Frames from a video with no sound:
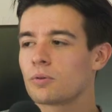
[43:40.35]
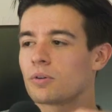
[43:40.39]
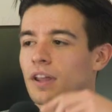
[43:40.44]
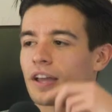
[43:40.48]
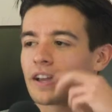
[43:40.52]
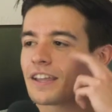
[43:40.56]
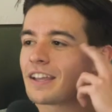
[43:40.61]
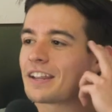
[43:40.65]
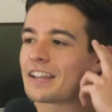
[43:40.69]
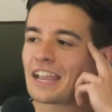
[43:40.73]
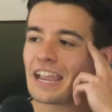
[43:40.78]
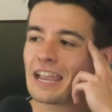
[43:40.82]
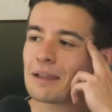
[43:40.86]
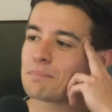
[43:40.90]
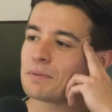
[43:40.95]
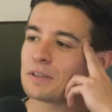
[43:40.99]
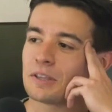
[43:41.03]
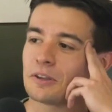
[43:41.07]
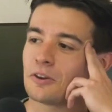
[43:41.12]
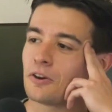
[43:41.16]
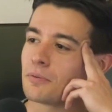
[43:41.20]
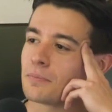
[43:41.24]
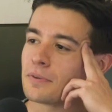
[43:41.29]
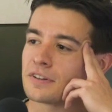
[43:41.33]
were like, it can't be
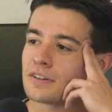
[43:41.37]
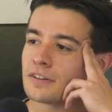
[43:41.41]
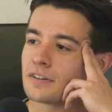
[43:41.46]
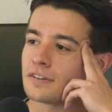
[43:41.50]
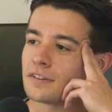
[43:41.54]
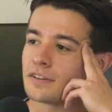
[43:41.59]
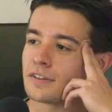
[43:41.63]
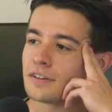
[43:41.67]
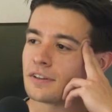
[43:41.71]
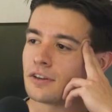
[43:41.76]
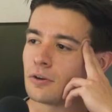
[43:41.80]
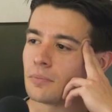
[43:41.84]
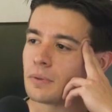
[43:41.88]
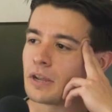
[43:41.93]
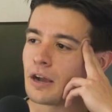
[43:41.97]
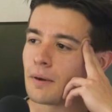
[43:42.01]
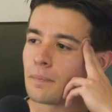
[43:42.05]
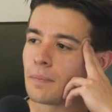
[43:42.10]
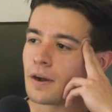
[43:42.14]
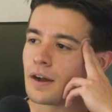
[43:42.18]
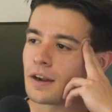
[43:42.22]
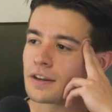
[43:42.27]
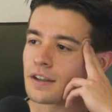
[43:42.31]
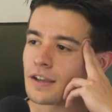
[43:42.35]
the hear the hear me
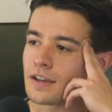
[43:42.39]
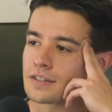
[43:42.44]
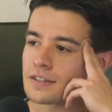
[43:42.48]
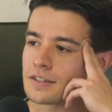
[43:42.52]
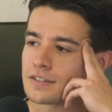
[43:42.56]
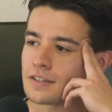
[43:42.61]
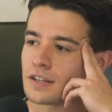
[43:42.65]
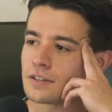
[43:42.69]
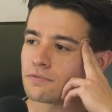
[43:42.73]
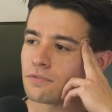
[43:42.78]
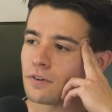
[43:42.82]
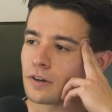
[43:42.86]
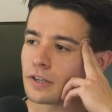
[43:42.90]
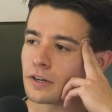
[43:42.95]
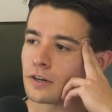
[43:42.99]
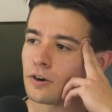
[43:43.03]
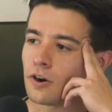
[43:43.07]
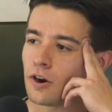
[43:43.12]
out podcast because that's fucking